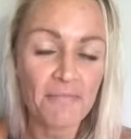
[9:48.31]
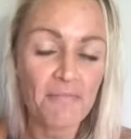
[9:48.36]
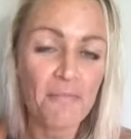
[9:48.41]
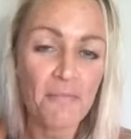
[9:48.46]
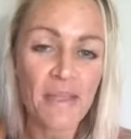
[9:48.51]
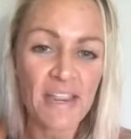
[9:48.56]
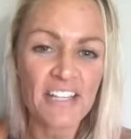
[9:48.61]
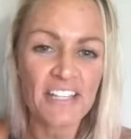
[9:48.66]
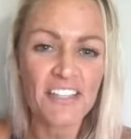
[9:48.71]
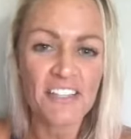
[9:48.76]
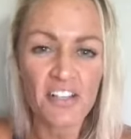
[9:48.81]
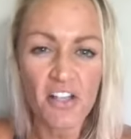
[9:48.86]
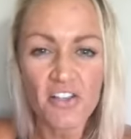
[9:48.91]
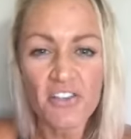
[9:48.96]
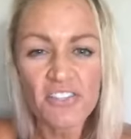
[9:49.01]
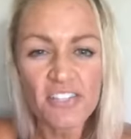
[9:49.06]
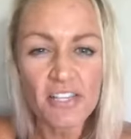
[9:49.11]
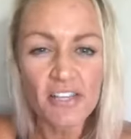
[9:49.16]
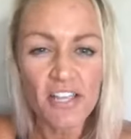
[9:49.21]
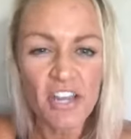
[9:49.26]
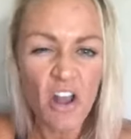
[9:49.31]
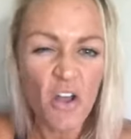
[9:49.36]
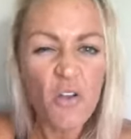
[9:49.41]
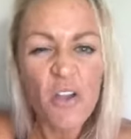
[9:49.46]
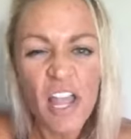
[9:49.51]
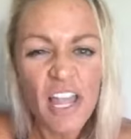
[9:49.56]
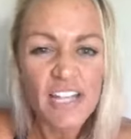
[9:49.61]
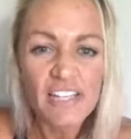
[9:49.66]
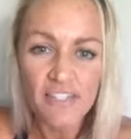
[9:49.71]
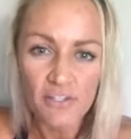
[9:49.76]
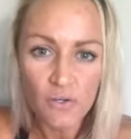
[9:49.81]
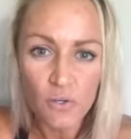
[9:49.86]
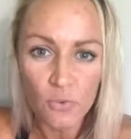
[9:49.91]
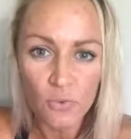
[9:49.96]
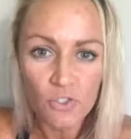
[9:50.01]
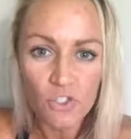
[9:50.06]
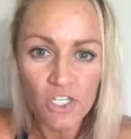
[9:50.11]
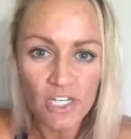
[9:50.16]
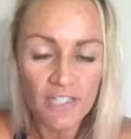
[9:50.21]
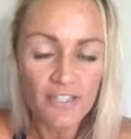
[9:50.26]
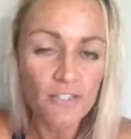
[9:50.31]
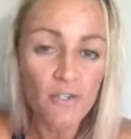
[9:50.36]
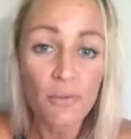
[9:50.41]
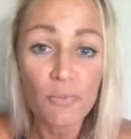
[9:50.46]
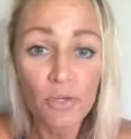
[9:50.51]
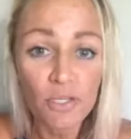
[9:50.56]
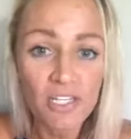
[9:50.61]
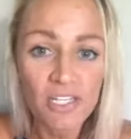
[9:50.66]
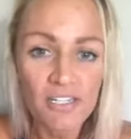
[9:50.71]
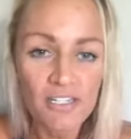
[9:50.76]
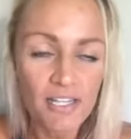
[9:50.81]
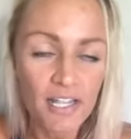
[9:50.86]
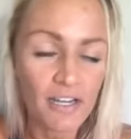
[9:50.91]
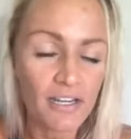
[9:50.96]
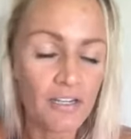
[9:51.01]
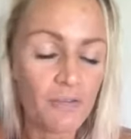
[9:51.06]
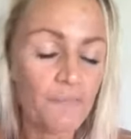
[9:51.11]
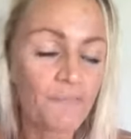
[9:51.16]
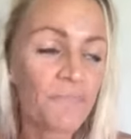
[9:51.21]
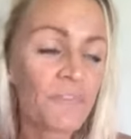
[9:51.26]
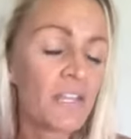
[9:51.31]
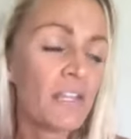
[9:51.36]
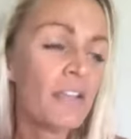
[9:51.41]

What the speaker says: I'm gonna make salsa and all kinds of cool shit. So I'm really excited.